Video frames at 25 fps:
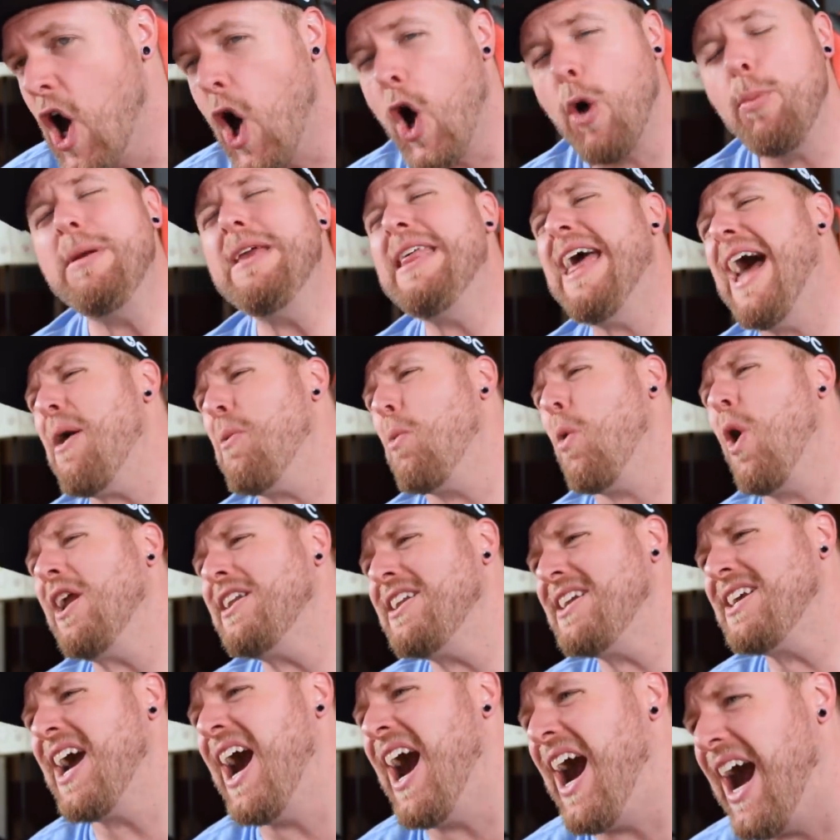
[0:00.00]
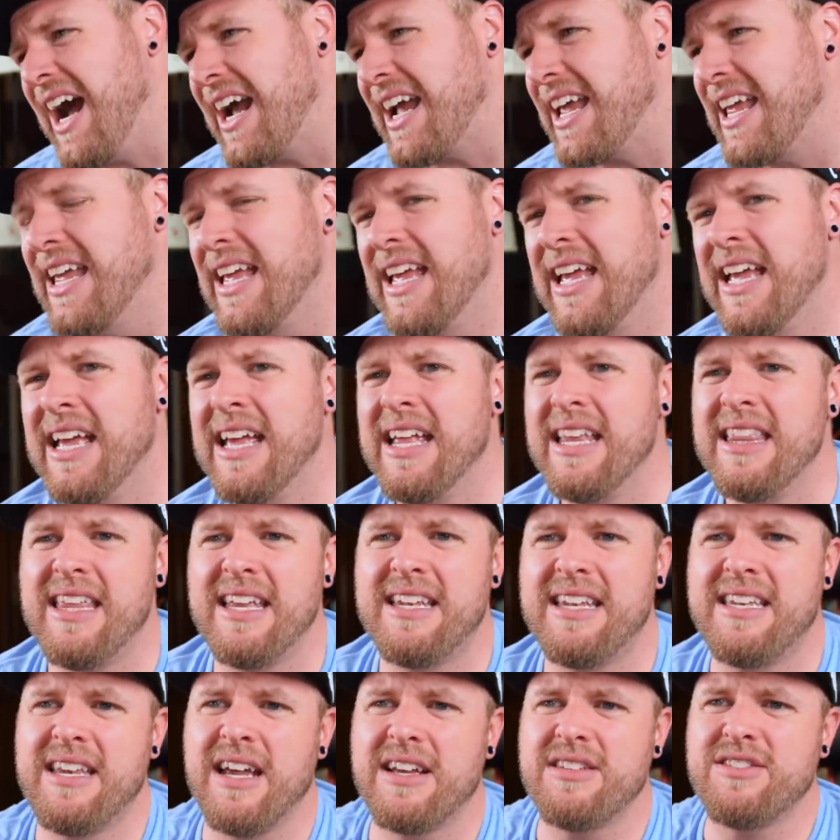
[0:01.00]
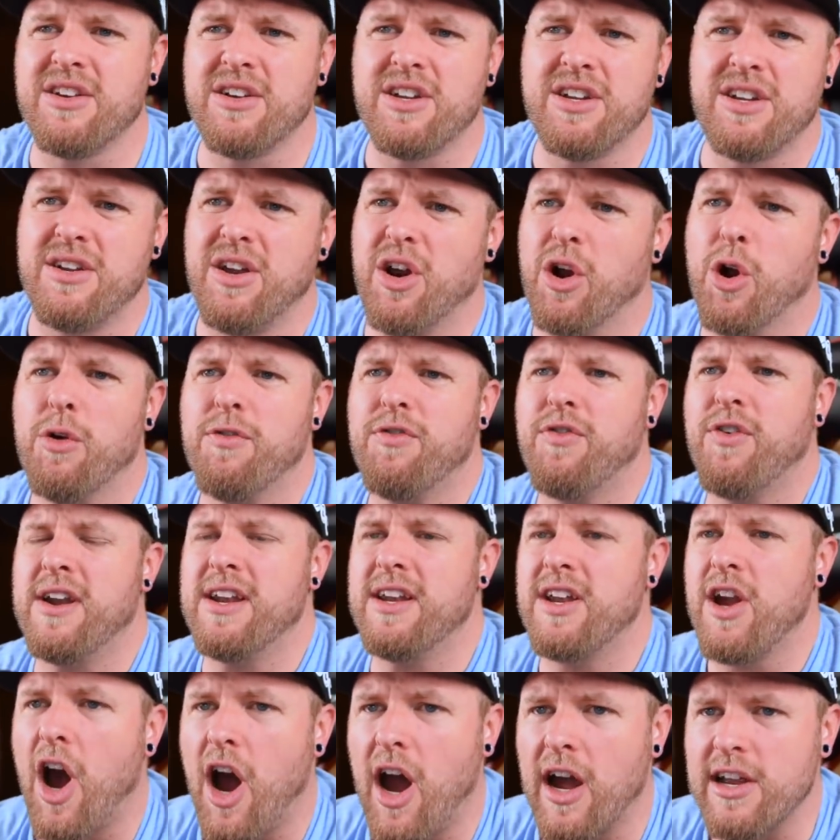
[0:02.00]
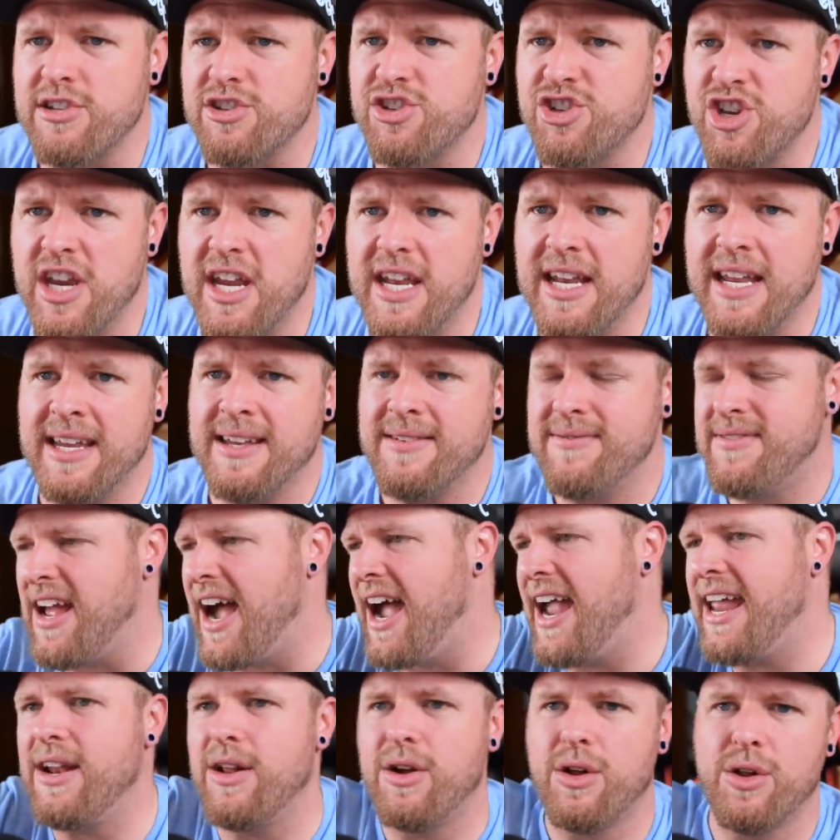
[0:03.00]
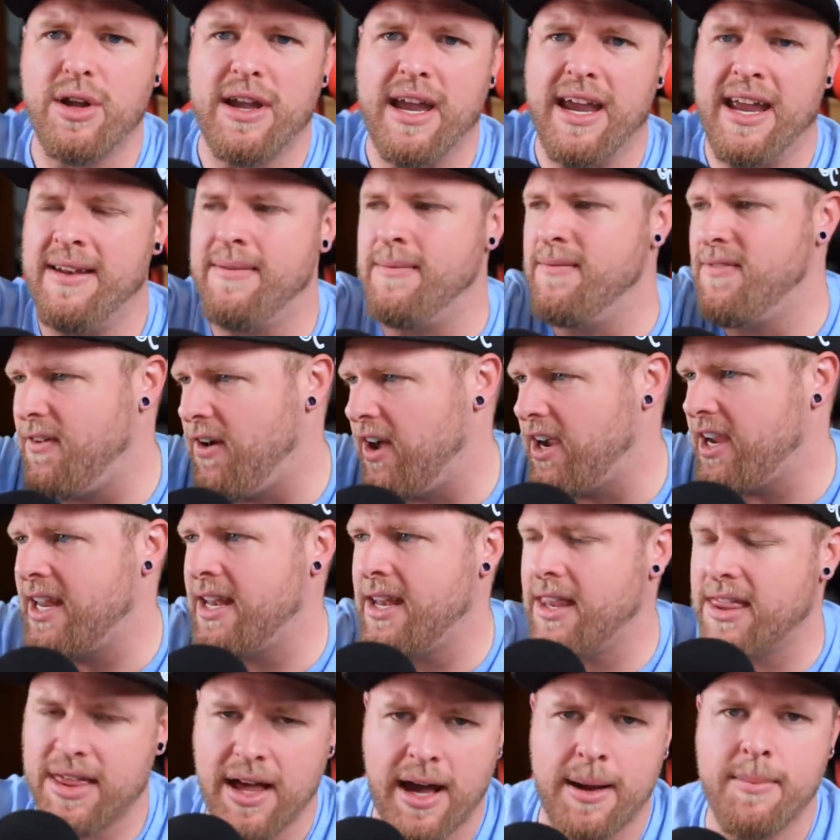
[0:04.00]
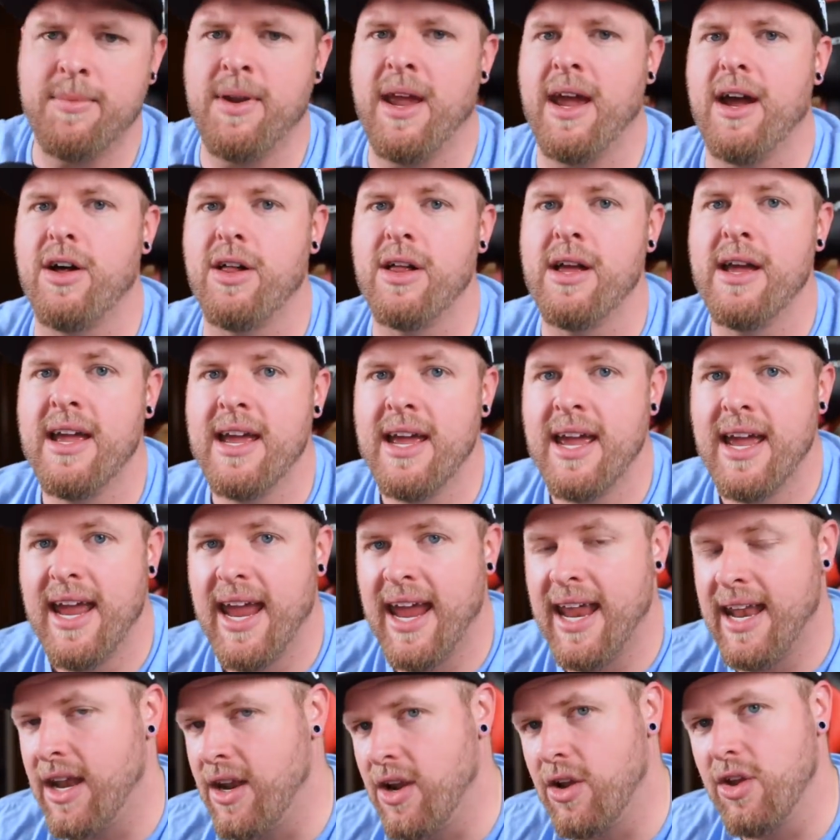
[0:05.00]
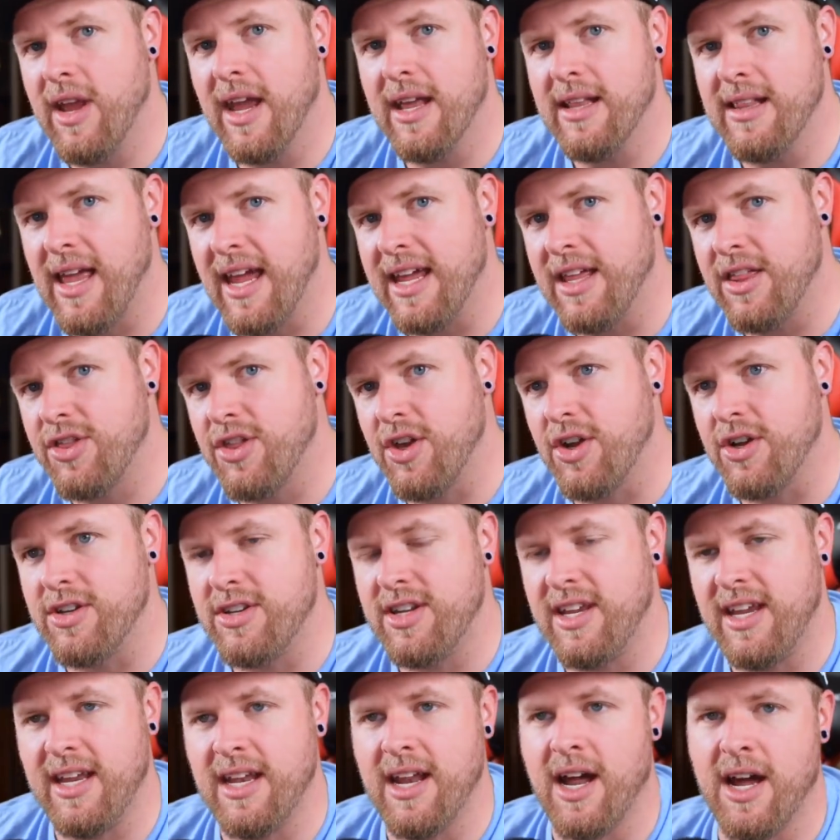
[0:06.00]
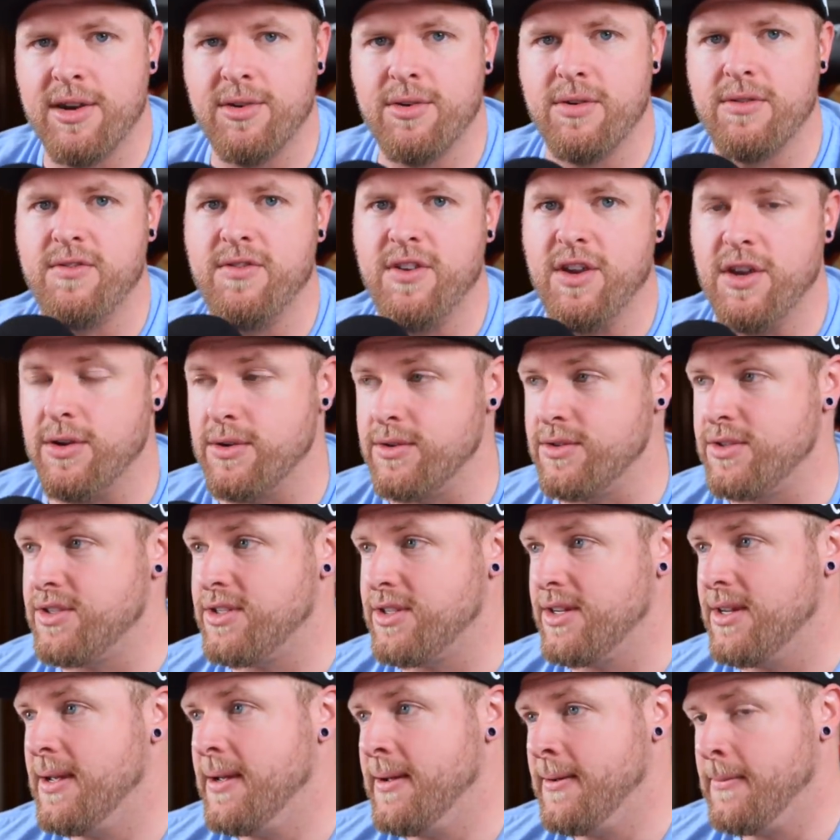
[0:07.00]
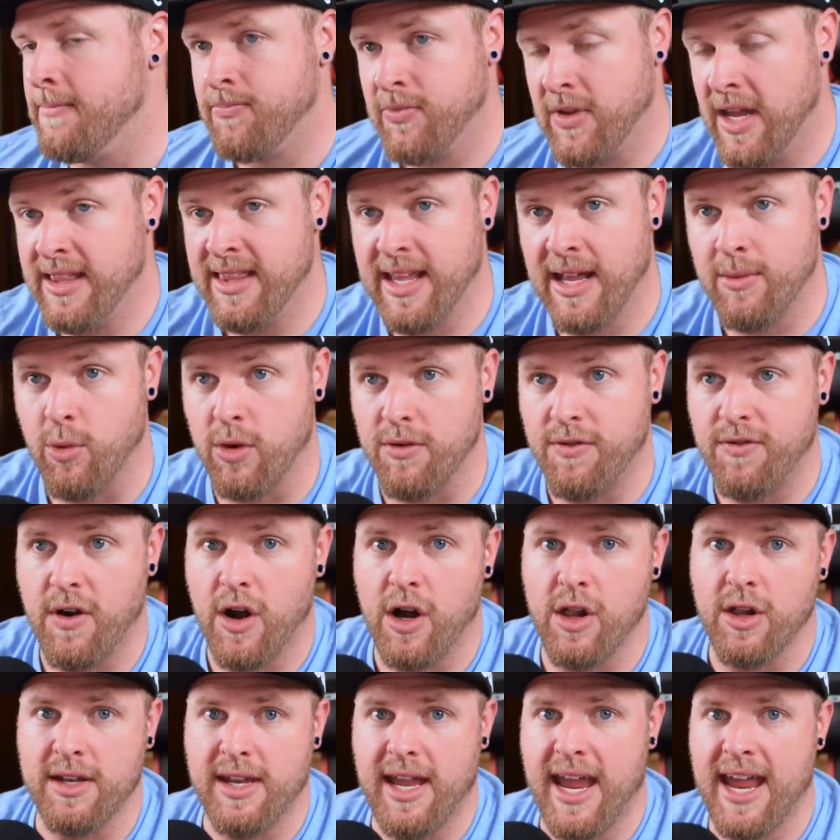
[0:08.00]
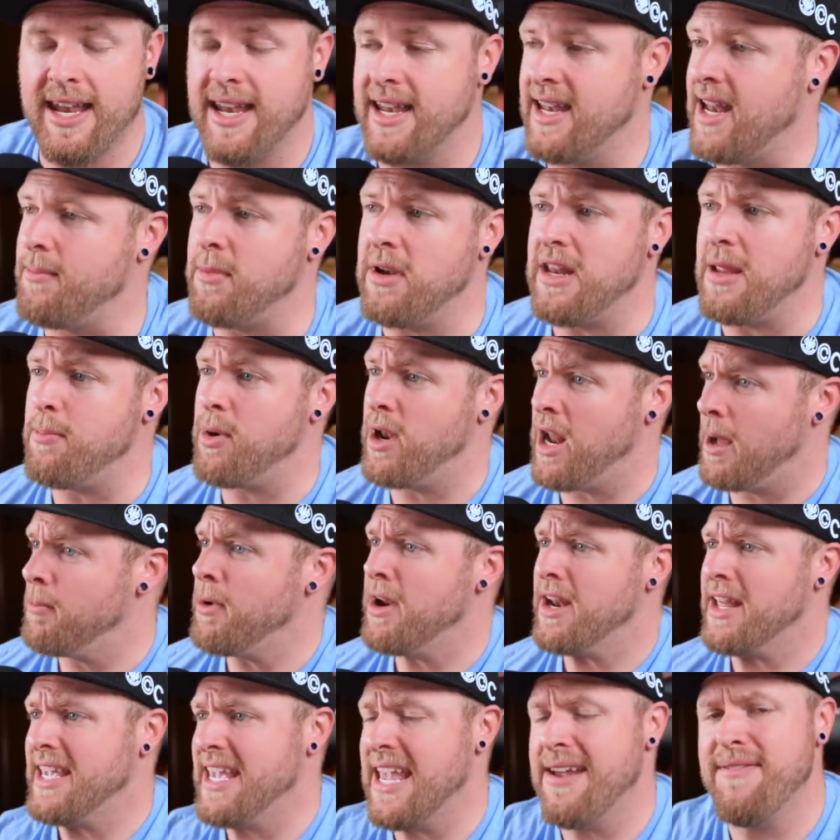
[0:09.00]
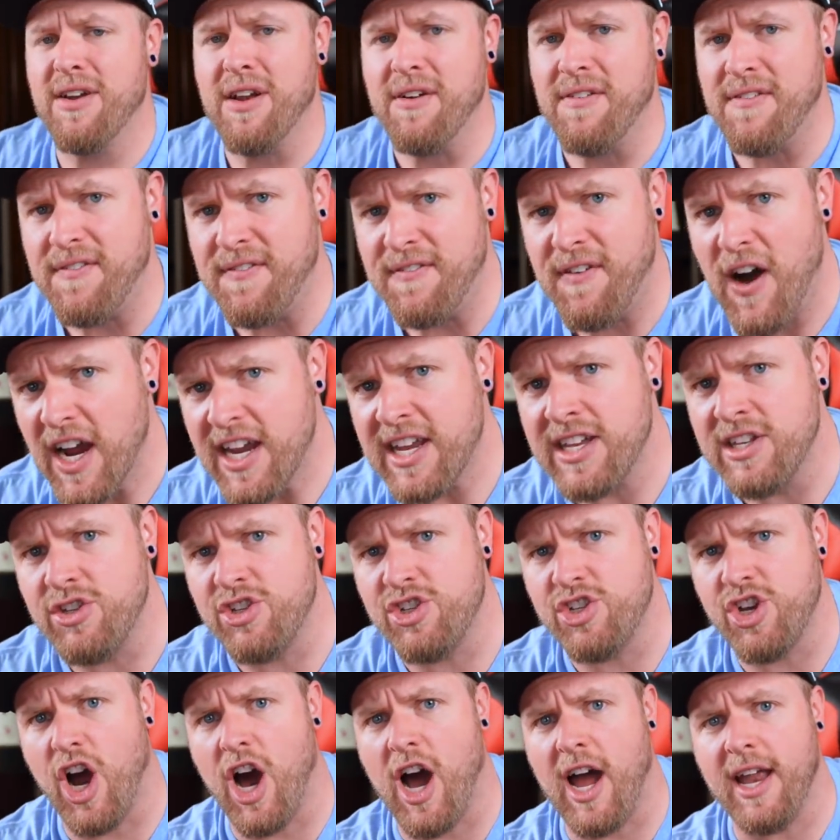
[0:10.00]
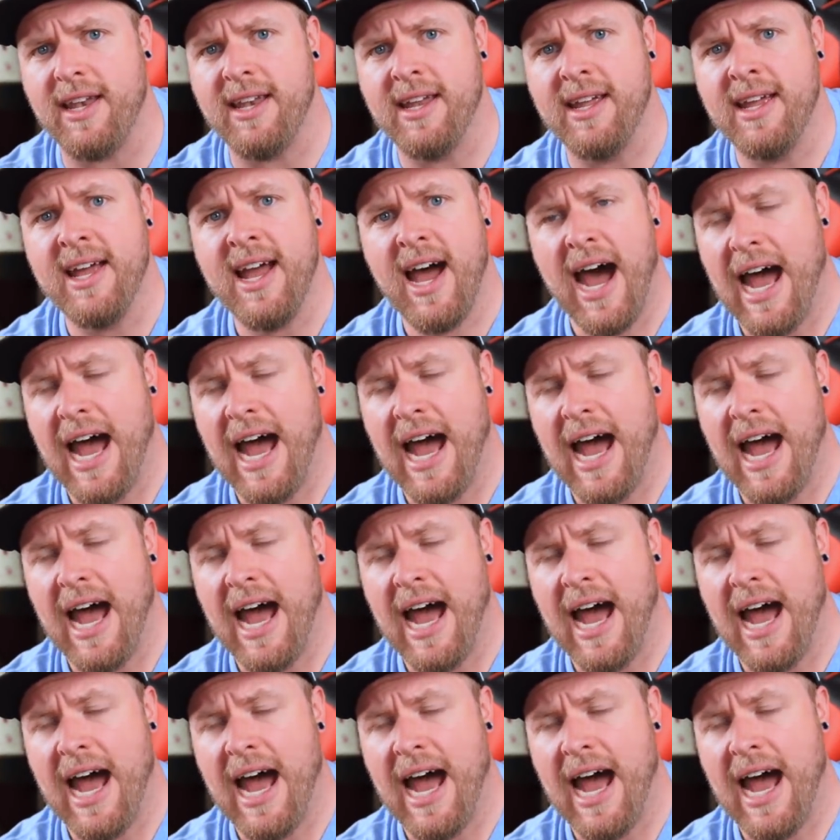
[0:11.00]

I'll be that one cuck that does a girlfriend caught cheating title in fucking thumbnail and it'll get like 1300 views and then we'll fall into anonymity, but I'm going to give it a fucking shot.